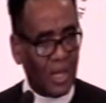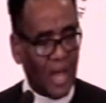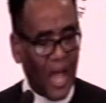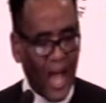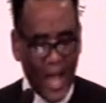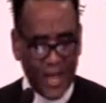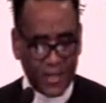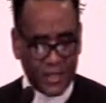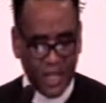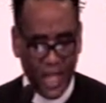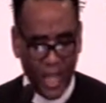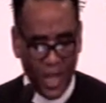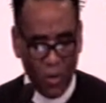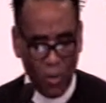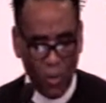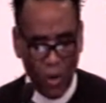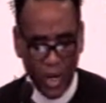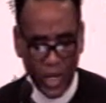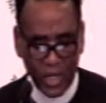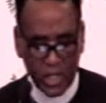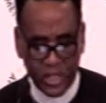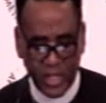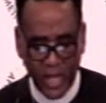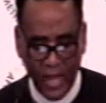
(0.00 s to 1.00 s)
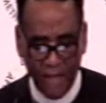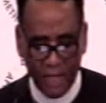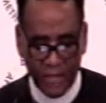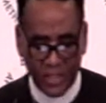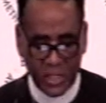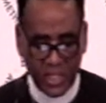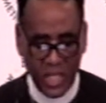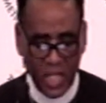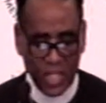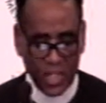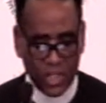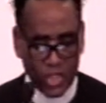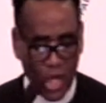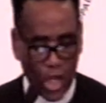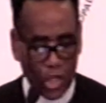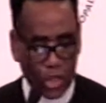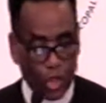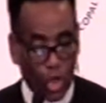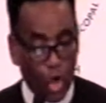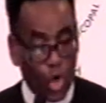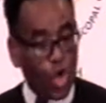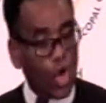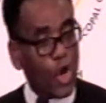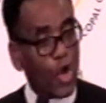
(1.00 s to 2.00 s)
Isaiah 1 and 17 says,
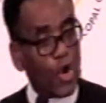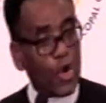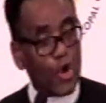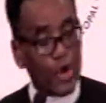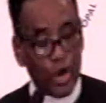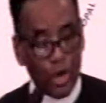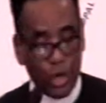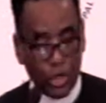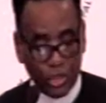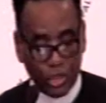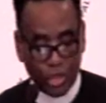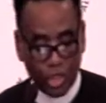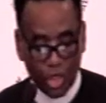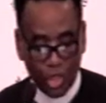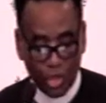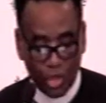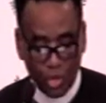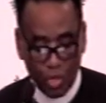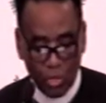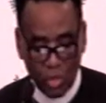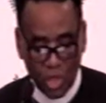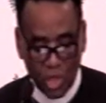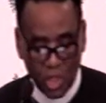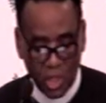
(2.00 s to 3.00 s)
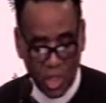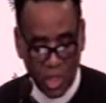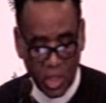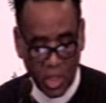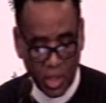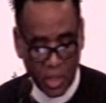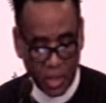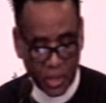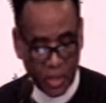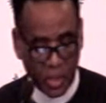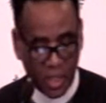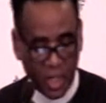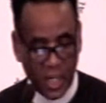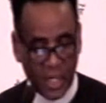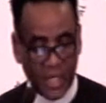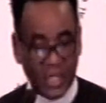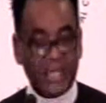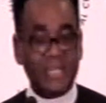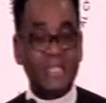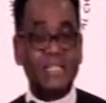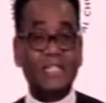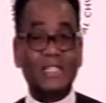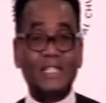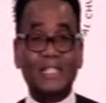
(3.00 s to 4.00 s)
Learn to do good, mm -hmm.
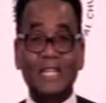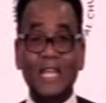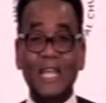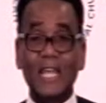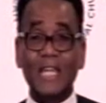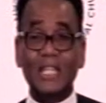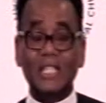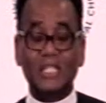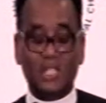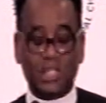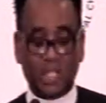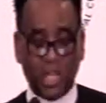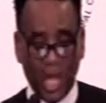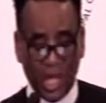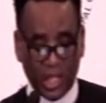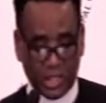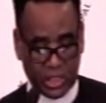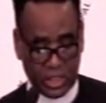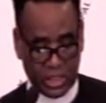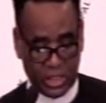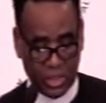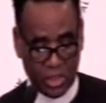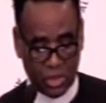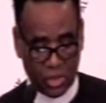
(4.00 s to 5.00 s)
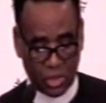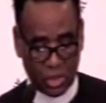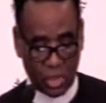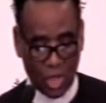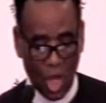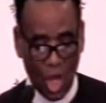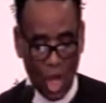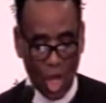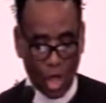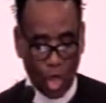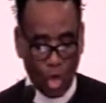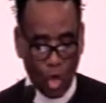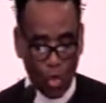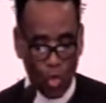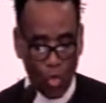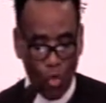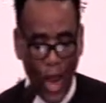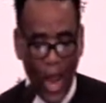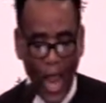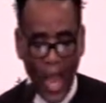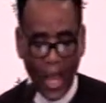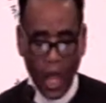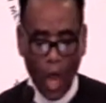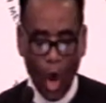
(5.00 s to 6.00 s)
seek justice, mm -hmm.
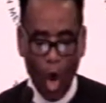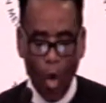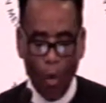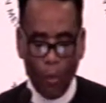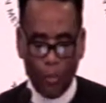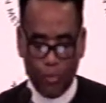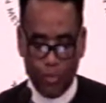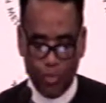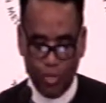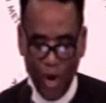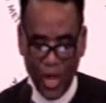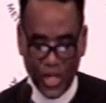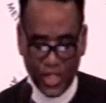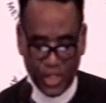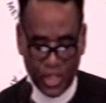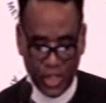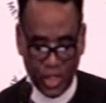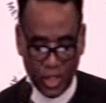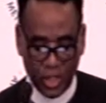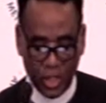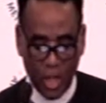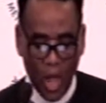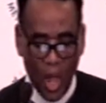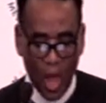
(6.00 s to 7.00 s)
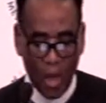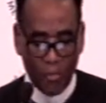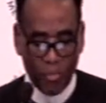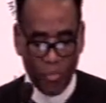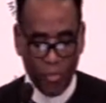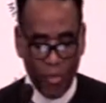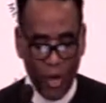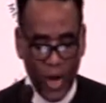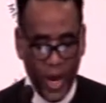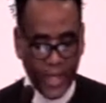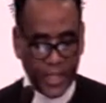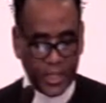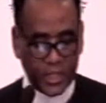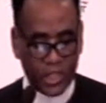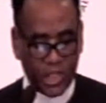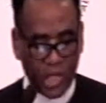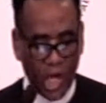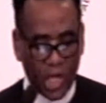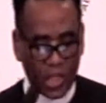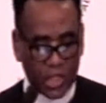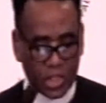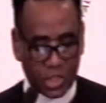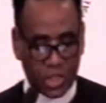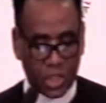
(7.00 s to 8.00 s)
correct oppression Bring
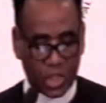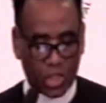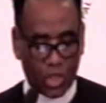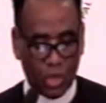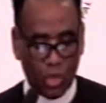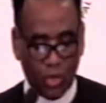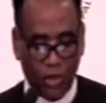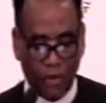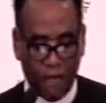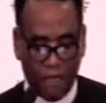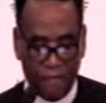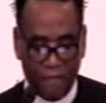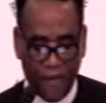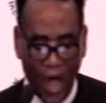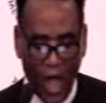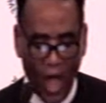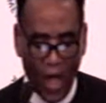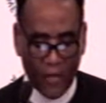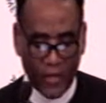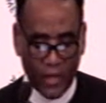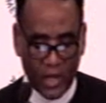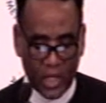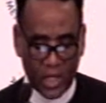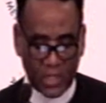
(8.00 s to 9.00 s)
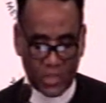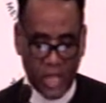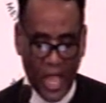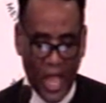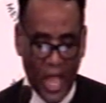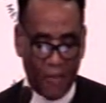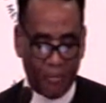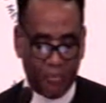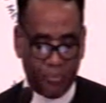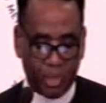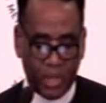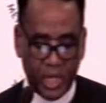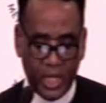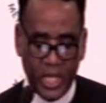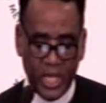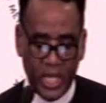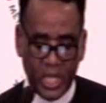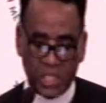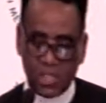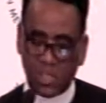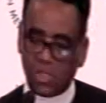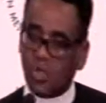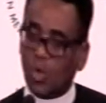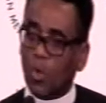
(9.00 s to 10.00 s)
justice to the fatherless and
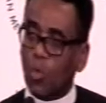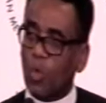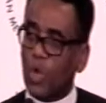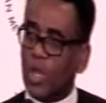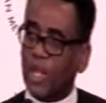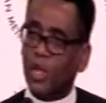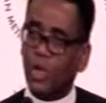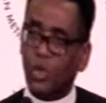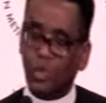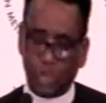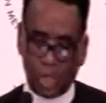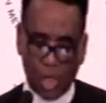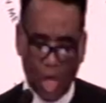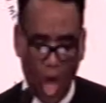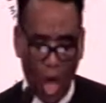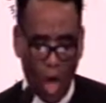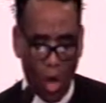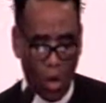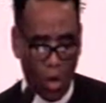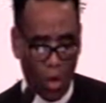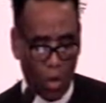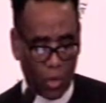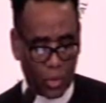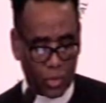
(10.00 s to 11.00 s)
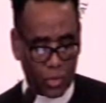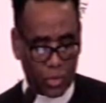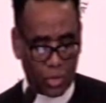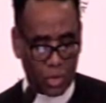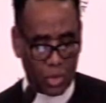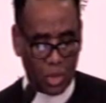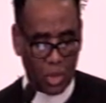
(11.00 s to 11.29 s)
please the widow's cause.